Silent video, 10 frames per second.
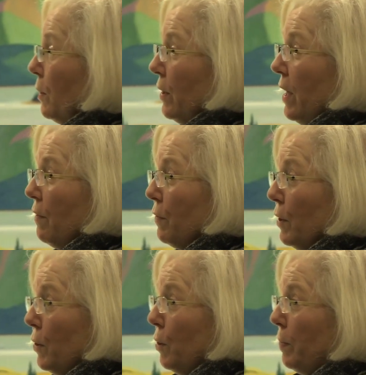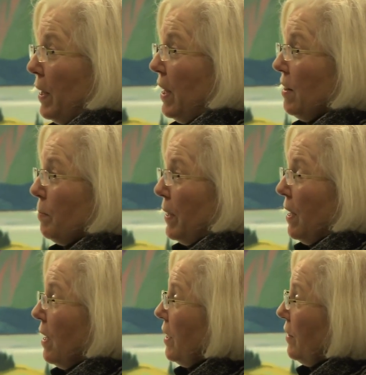favorite artists from the
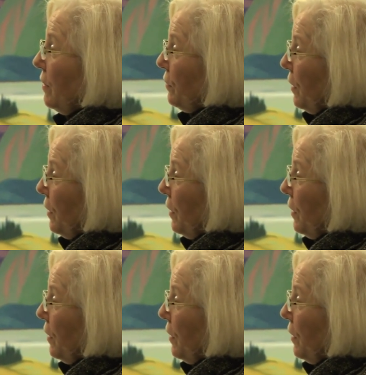East Coast